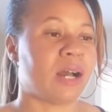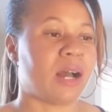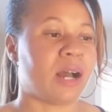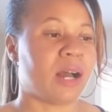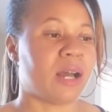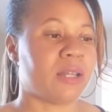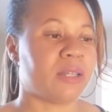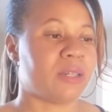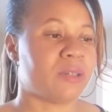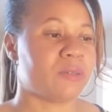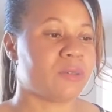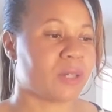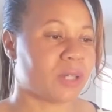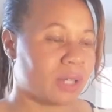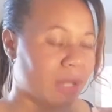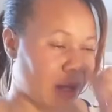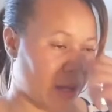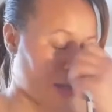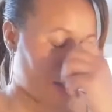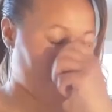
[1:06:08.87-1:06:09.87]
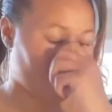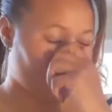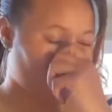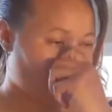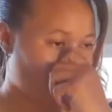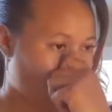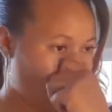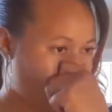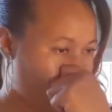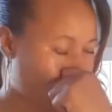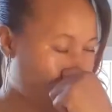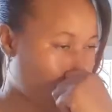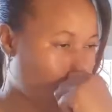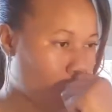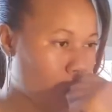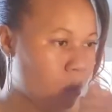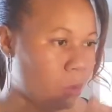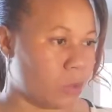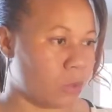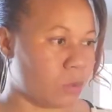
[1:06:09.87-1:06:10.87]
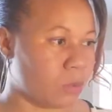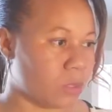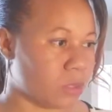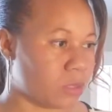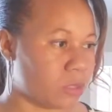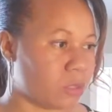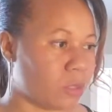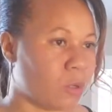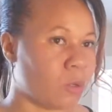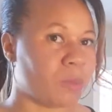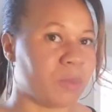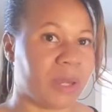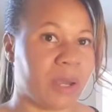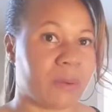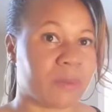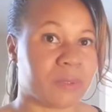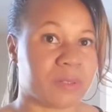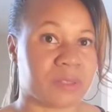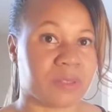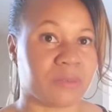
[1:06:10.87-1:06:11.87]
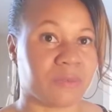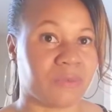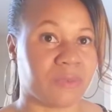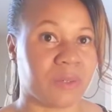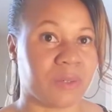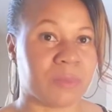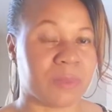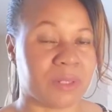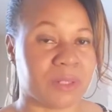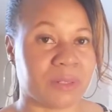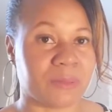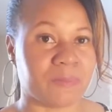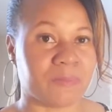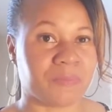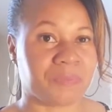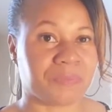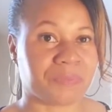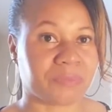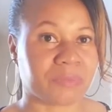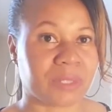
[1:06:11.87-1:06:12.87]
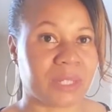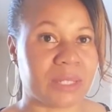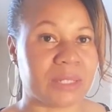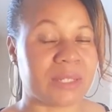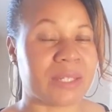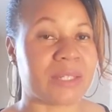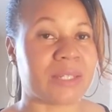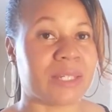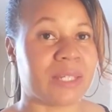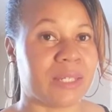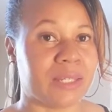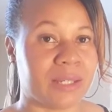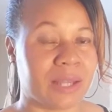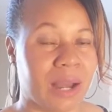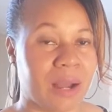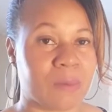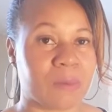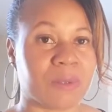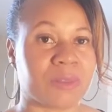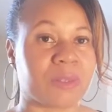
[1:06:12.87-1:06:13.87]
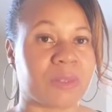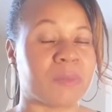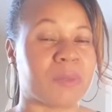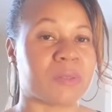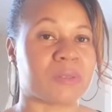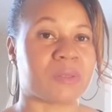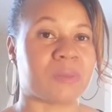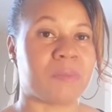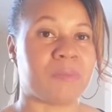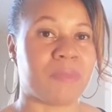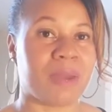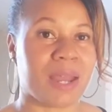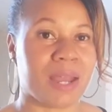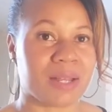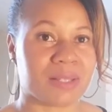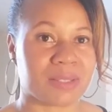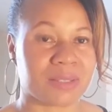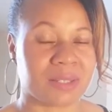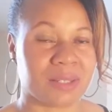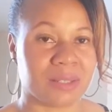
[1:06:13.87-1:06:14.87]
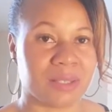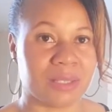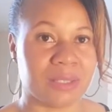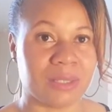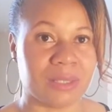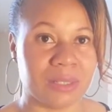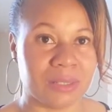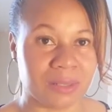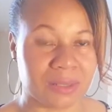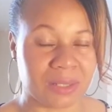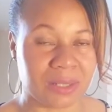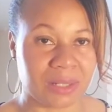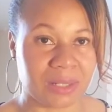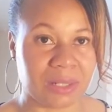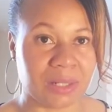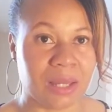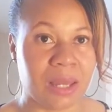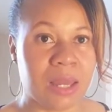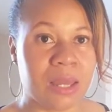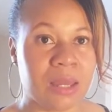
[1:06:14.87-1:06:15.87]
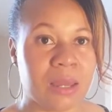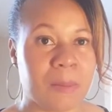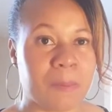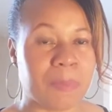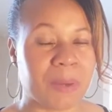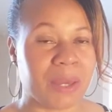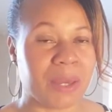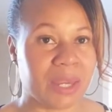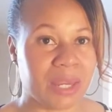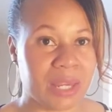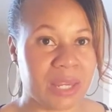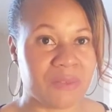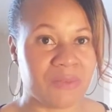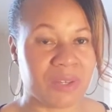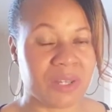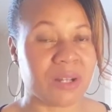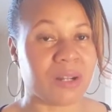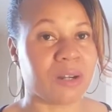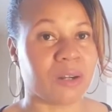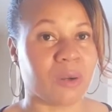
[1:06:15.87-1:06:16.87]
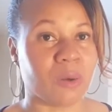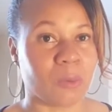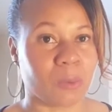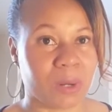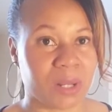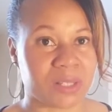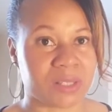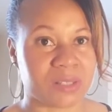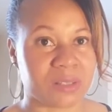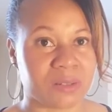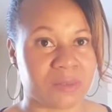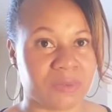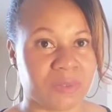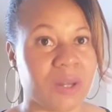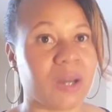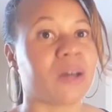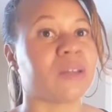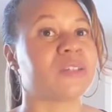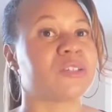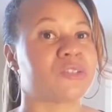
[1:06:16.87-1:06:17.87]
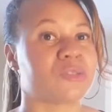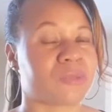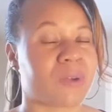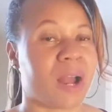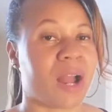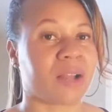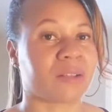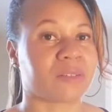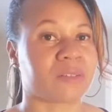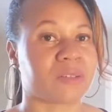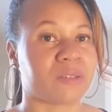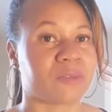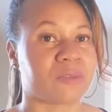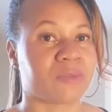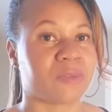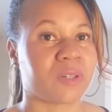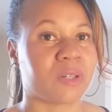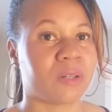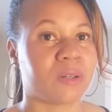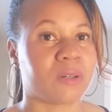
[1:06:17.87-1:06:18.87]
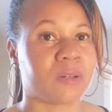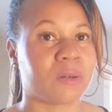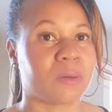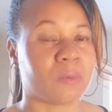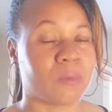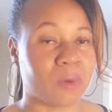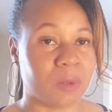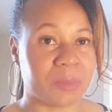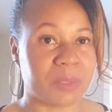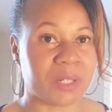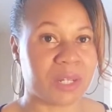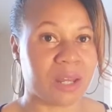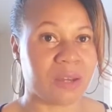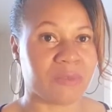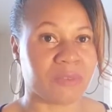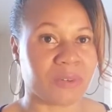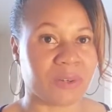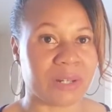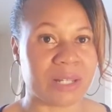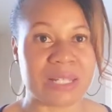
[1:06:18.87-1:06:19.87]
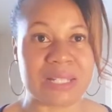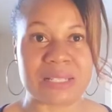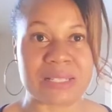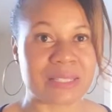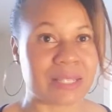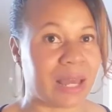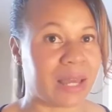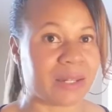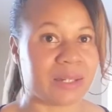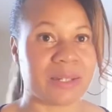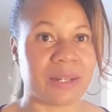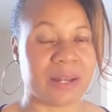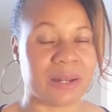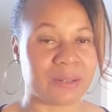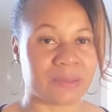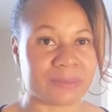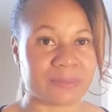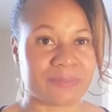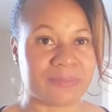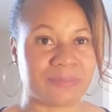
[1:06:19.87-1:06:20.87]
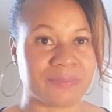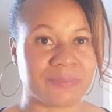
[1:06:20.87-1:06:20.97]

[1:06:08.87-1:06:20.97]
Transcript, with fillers: i knew a guy who once told me i wasn't feminine and then he got with the most masculine looking behaving aggressive unattractive woman ever inside and out